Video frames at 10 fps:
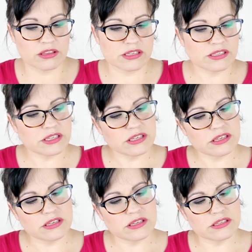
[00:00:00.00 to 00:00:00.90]
This
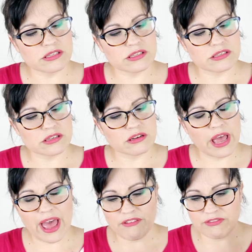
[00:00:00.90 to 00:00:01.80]
is a
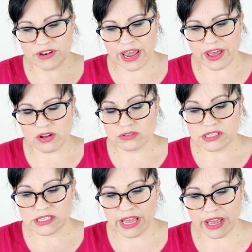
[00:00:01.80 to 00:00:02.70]
half of an
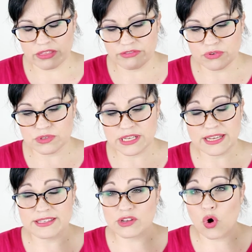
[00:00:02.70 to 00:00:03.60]
ounce and the full
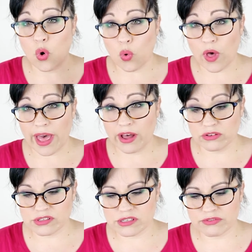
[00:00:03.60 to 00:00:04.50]
size is a whole
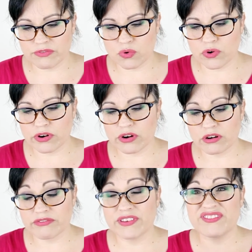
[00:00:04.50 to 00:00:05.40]
ounce for
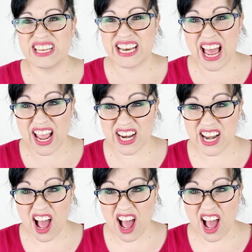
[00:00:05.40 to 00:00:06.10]
$59.